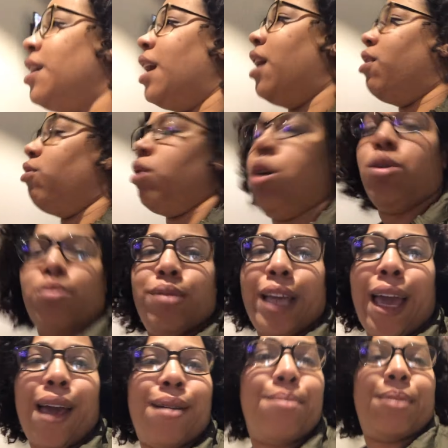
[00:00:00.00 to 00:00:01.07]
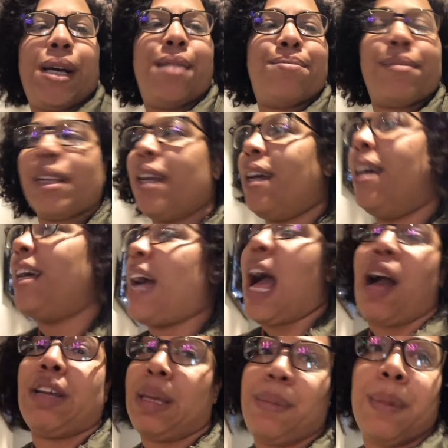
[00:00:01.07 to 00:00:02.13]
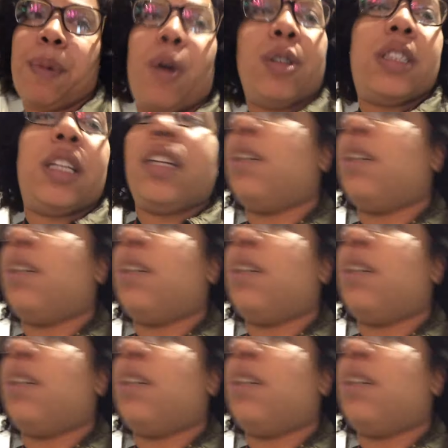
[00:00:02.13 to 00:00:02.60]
don't no, yeah, but I'll keep you posted. You